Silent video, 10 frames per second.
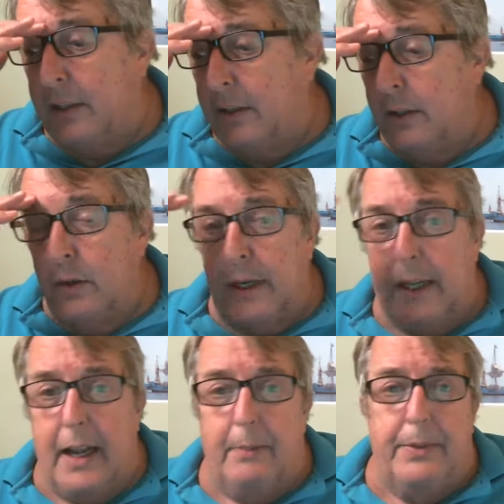to do
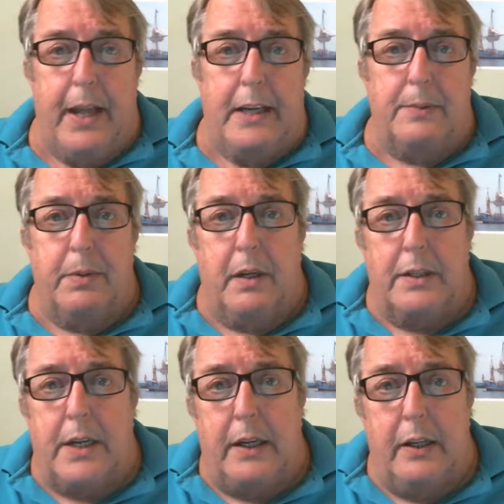any updates
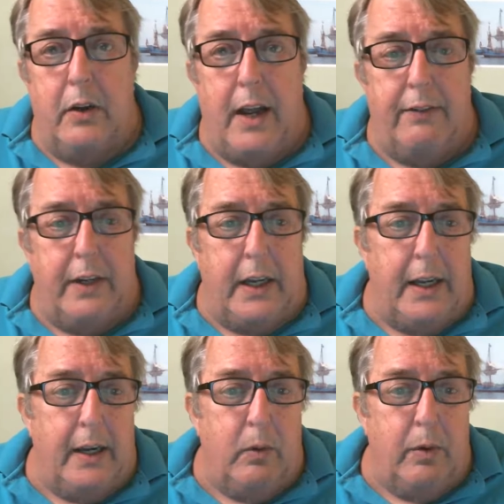because I do have a
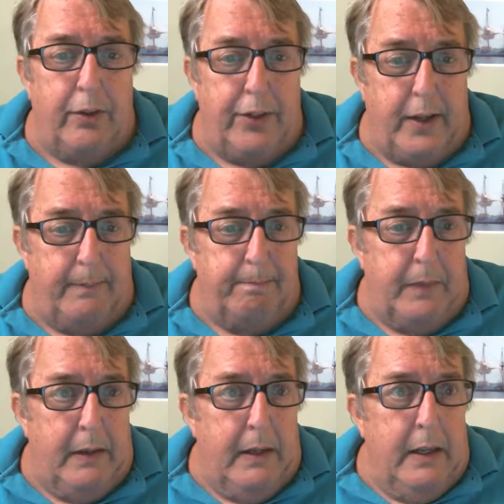gig with the
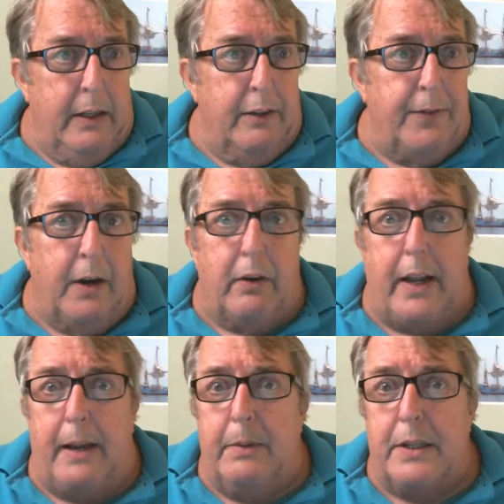funnel
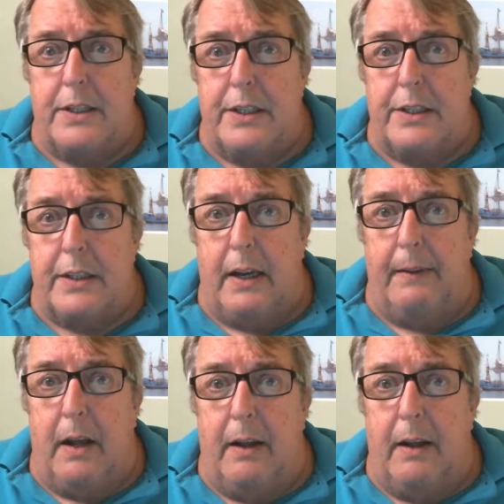cake business up